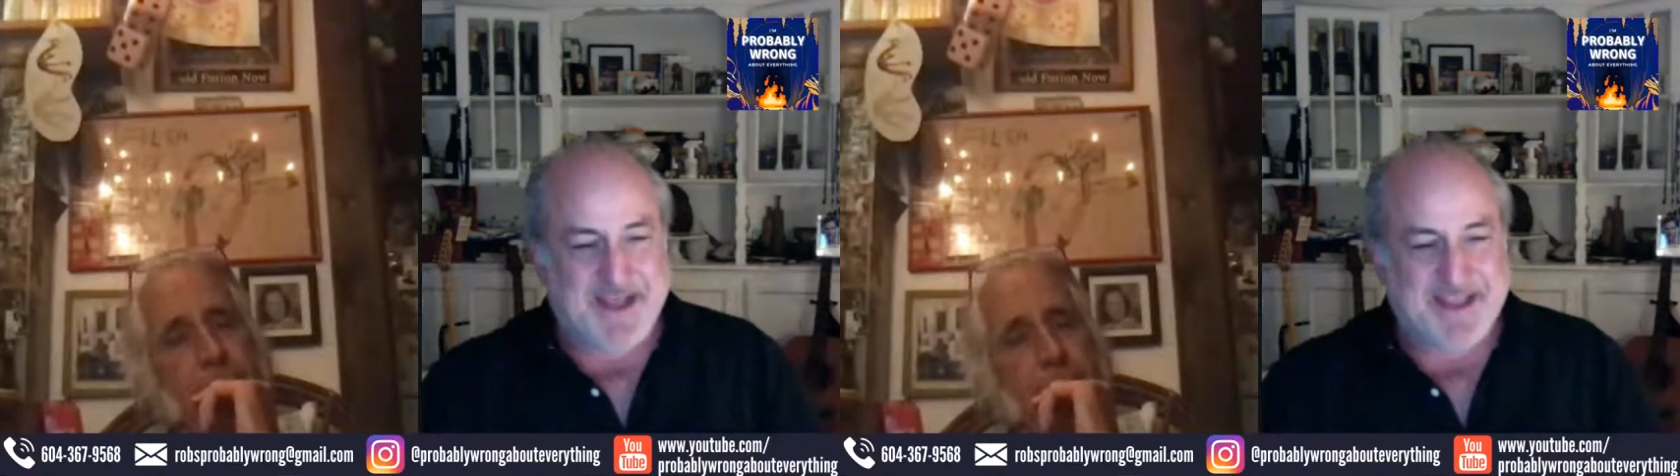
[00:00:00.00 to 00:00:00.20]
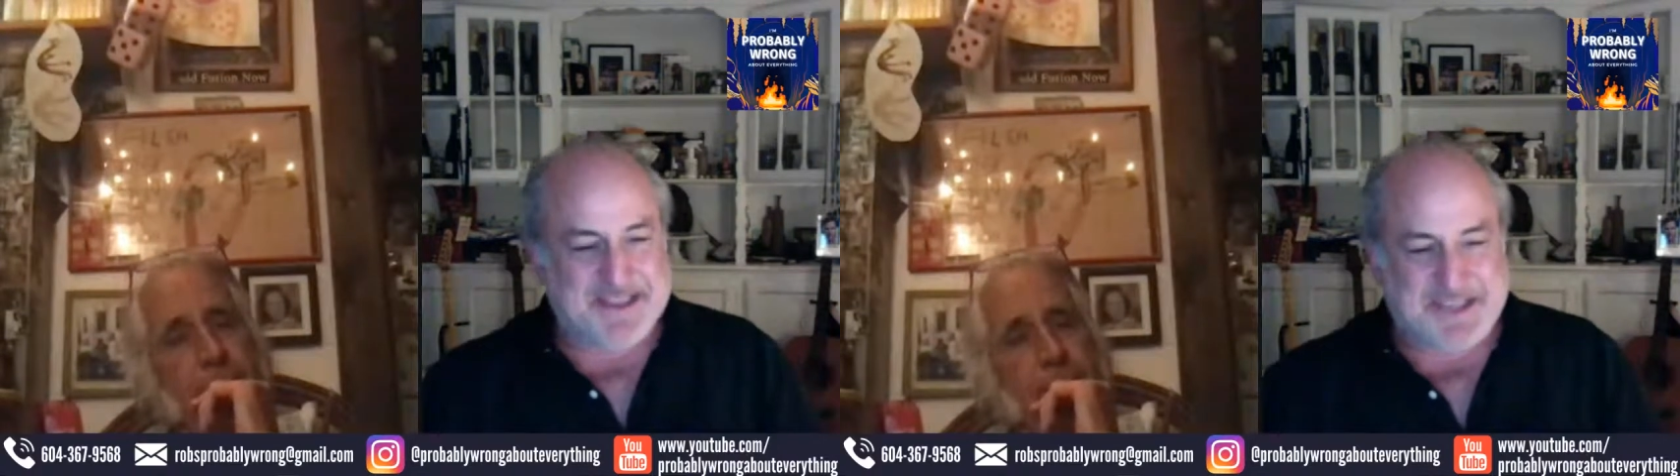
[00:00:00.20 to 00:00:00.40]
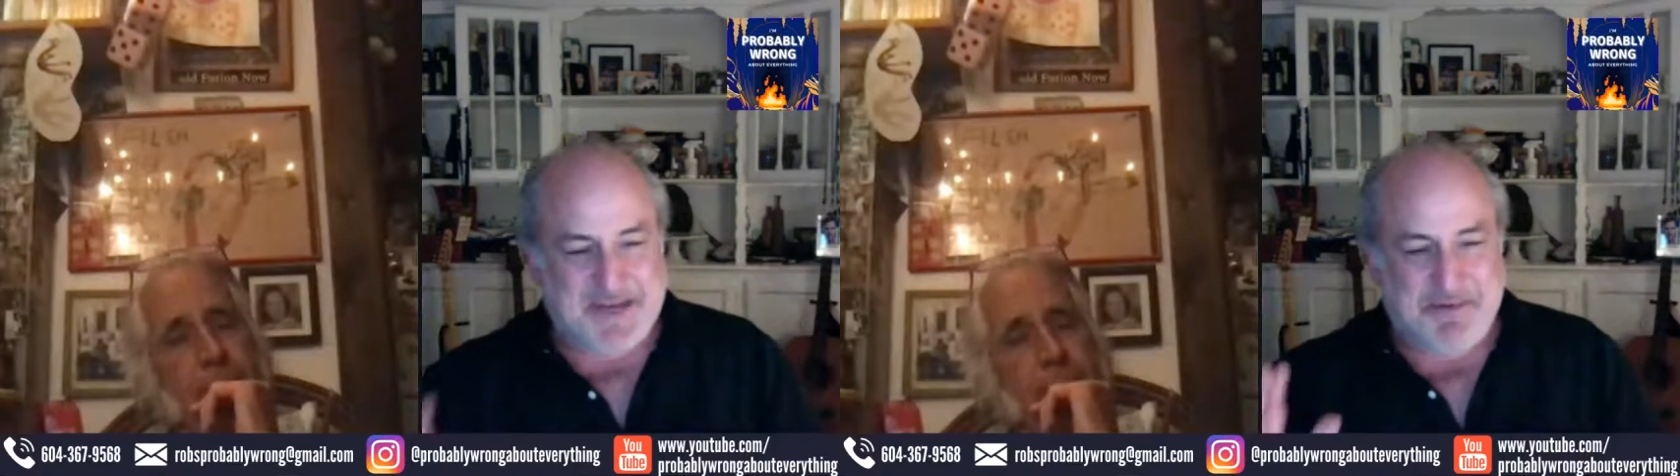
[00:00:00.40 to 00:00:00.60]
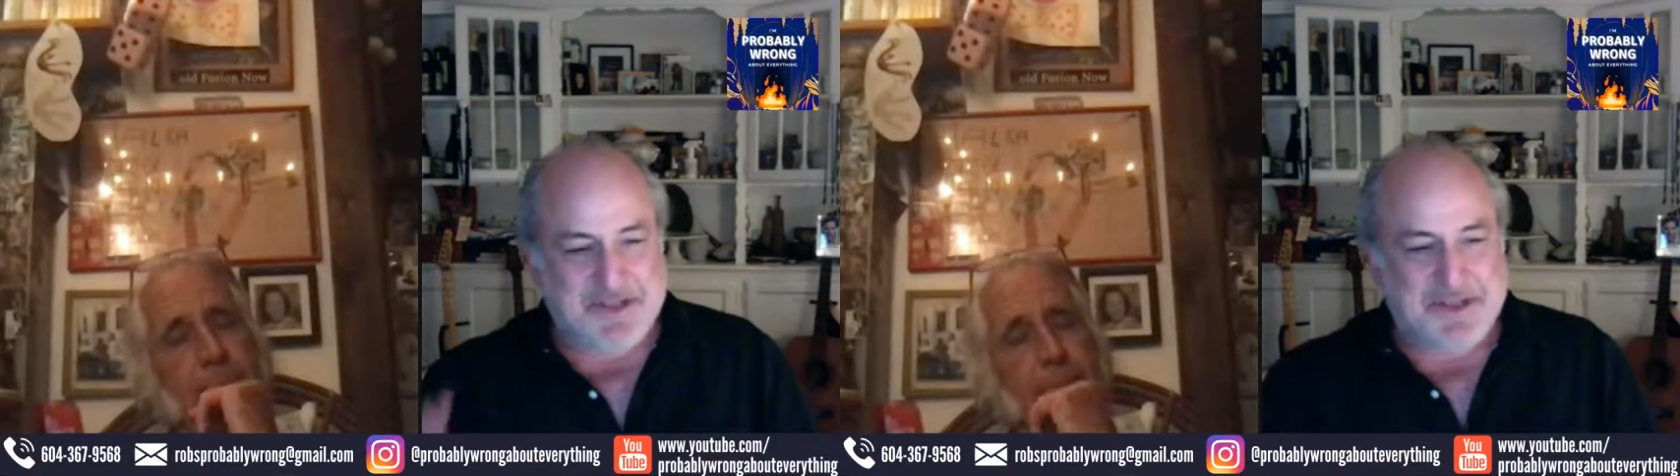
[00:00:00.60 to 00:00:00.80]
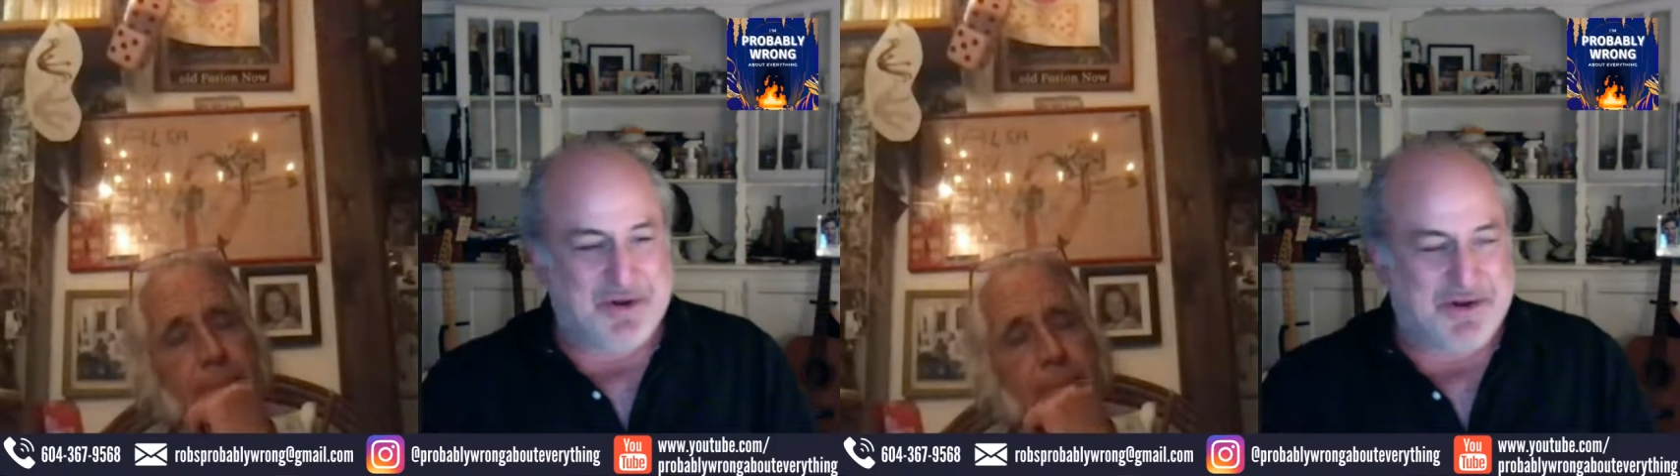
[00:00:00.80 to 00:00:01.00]
The scene where
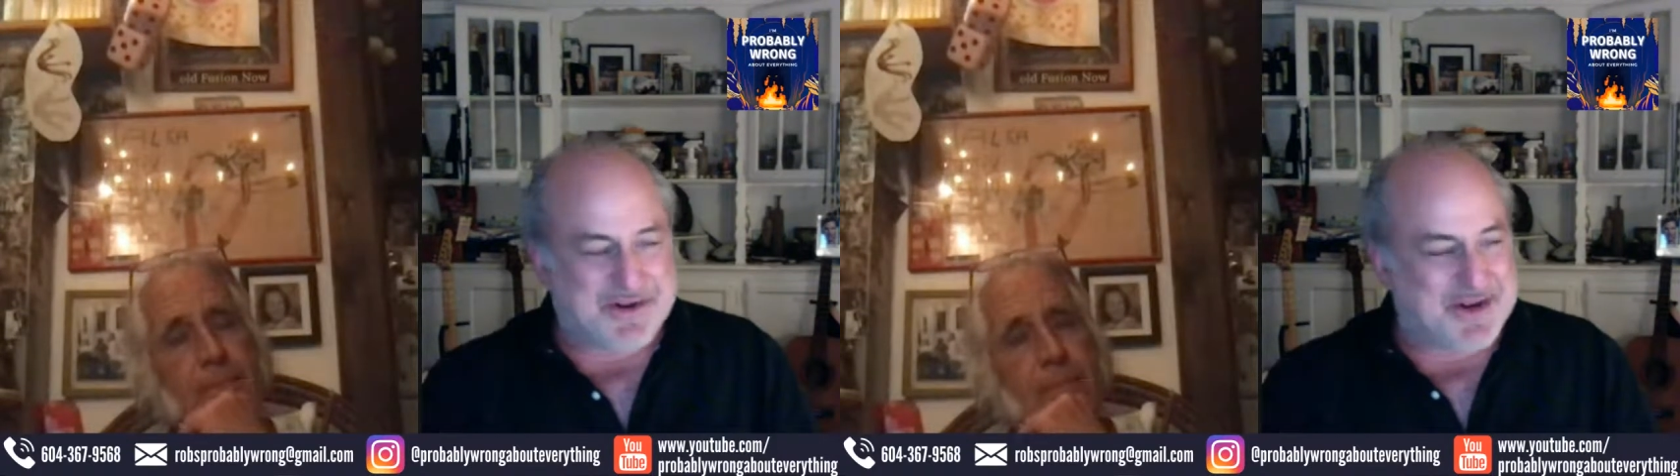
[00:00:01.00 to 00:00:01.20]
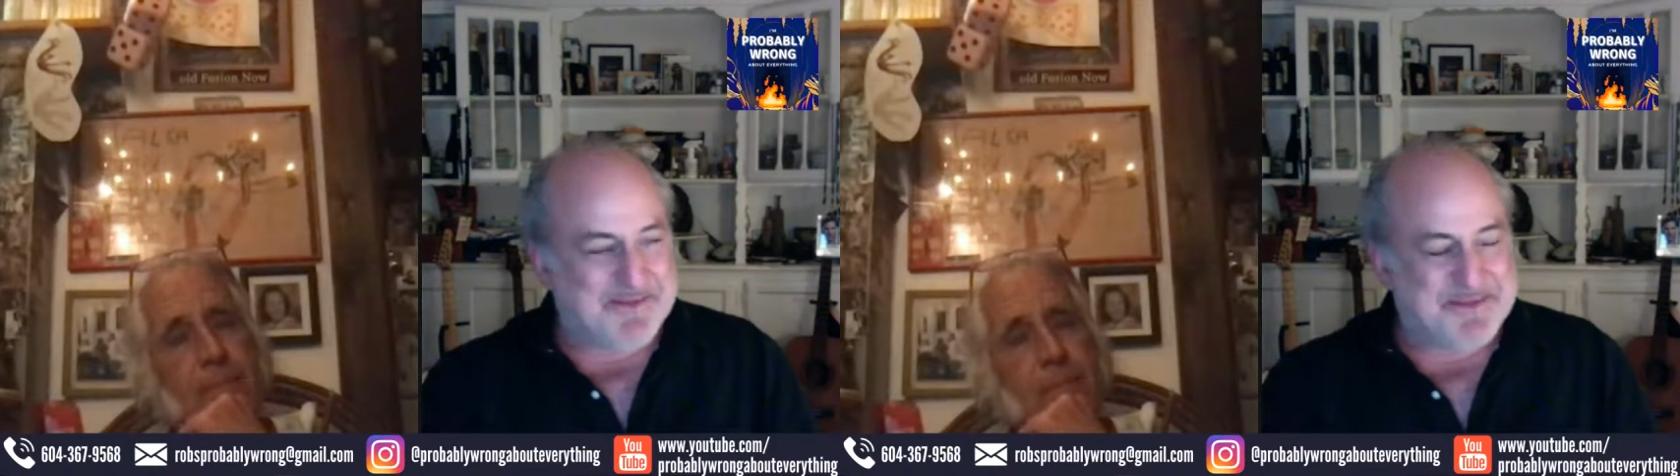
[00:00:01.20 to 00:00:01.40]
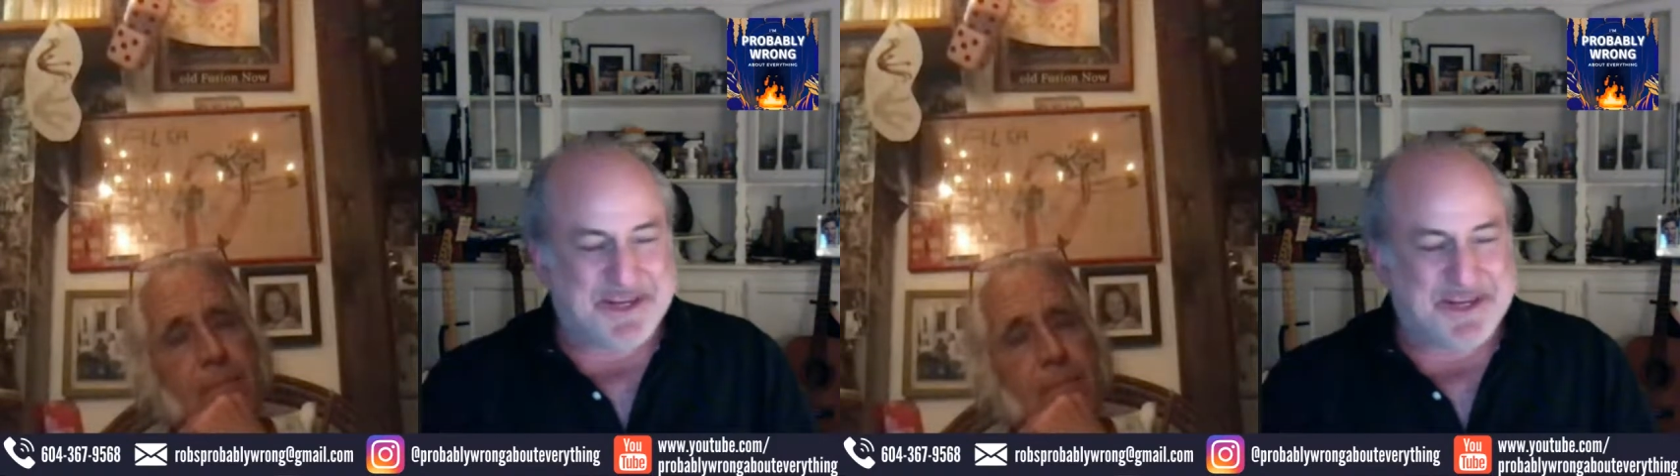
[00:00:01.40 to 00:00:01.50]
his daughter comes